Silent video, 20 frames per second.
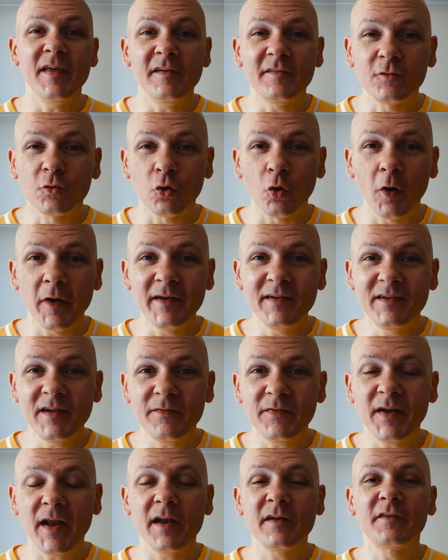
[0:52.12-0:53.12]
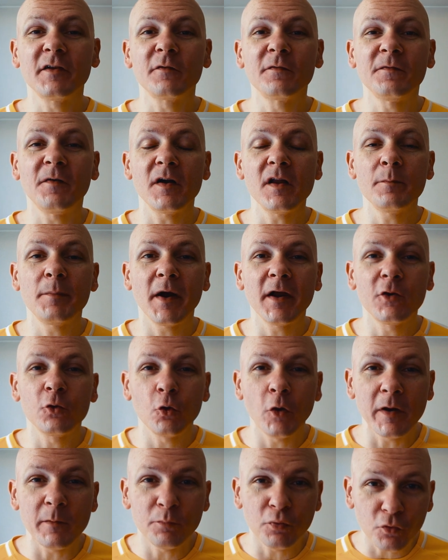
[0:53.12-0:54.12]
These growing dividends are funded by
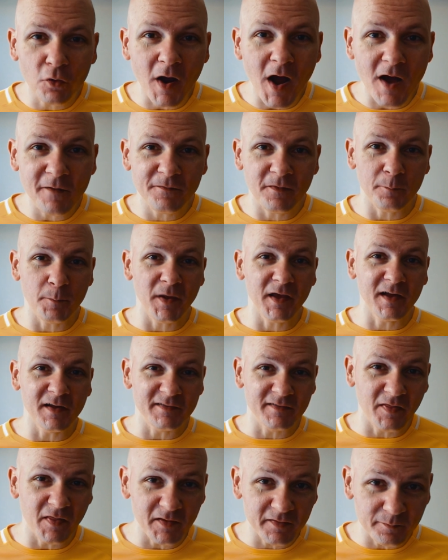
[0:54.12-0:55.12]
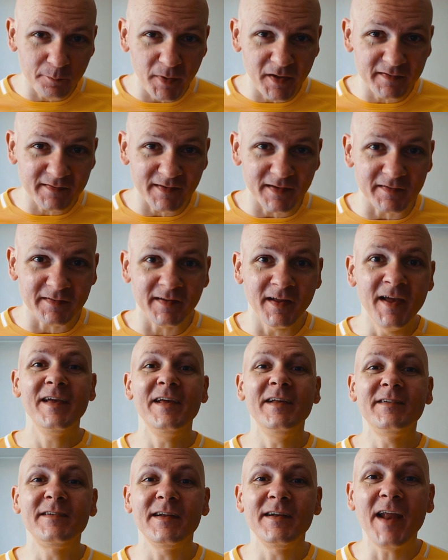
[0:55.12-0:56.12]
growing profit because this business
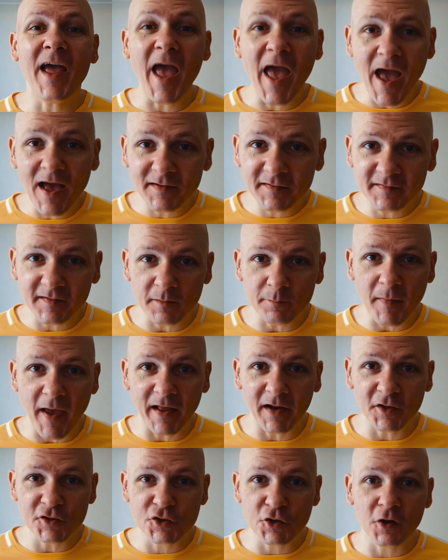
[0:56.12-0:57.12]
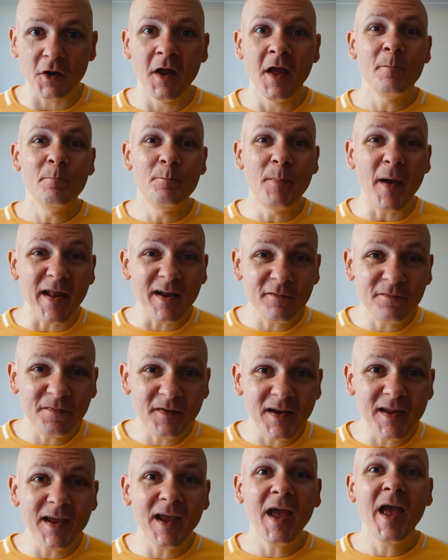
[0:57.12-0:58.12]
is an asset manager
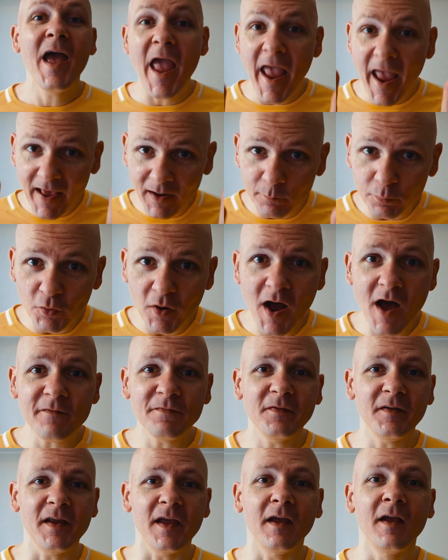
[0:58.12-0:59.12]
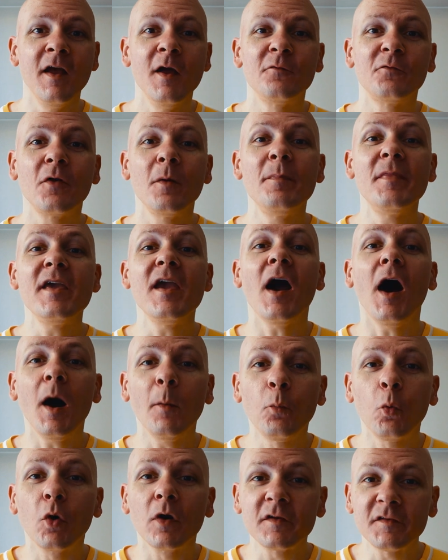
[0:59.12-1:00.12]
benefiting and profiting from the
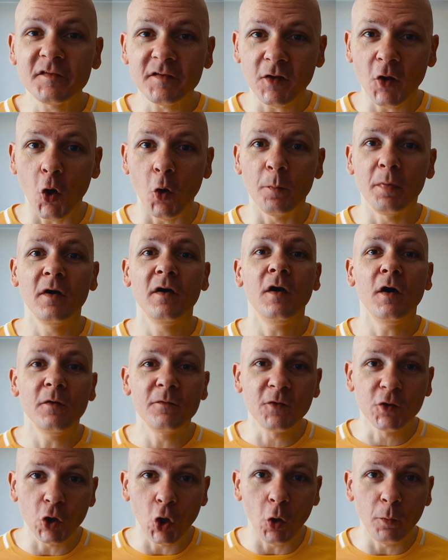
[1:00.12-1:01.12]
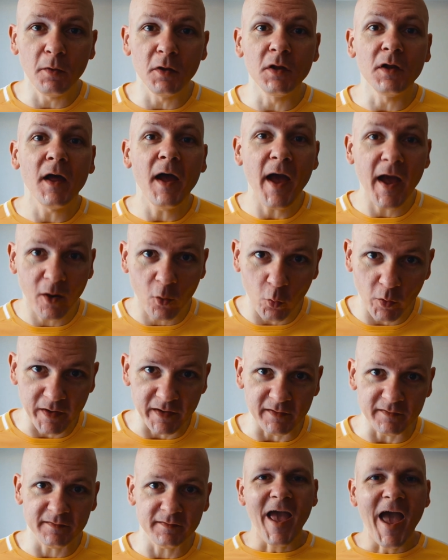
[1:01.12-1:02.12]
upward slope of global
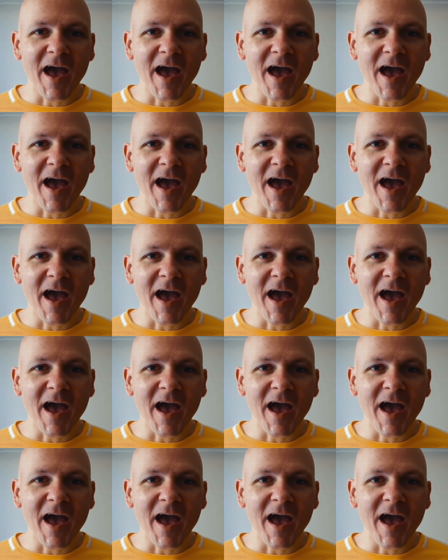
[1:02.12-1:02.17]
equities.